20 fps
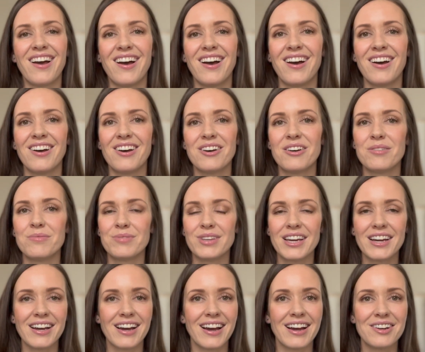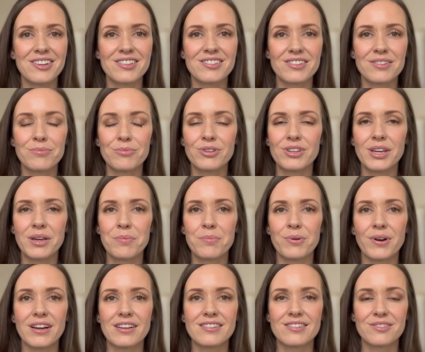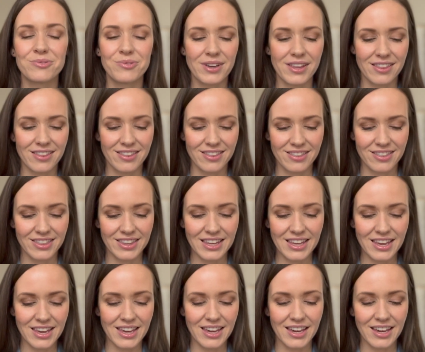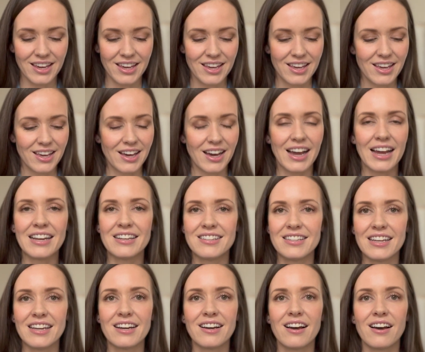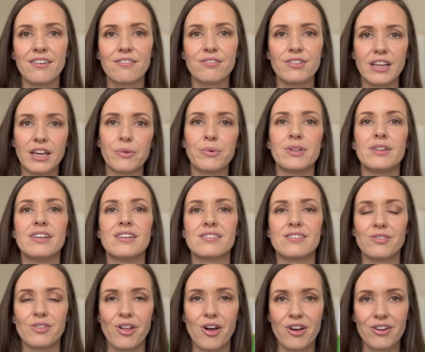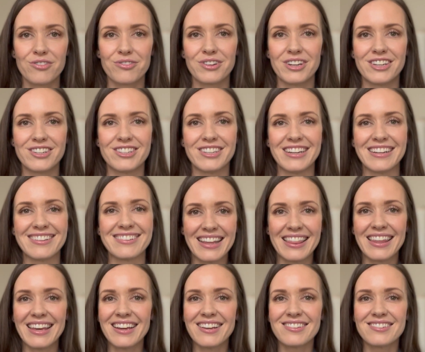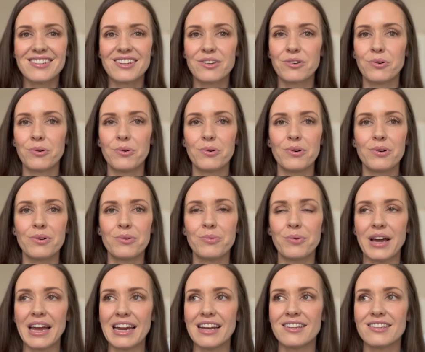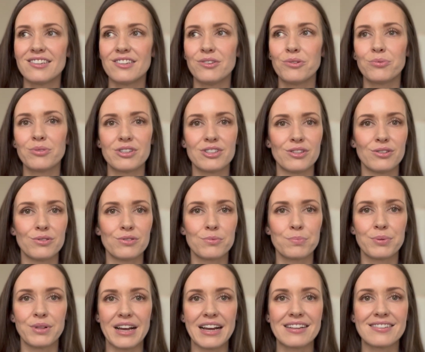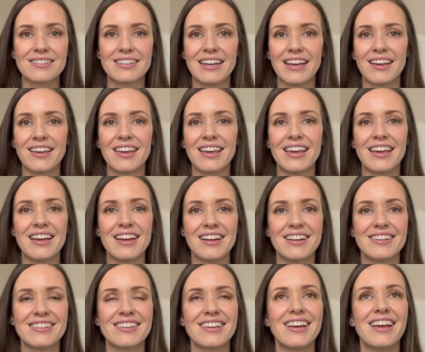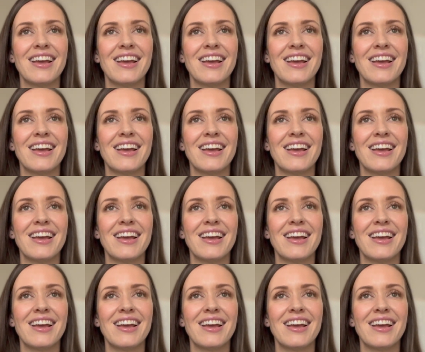yeah, I just am really impressed with the idea of liquidless laundry sheets. I think it's a cool way to reduce plastic, and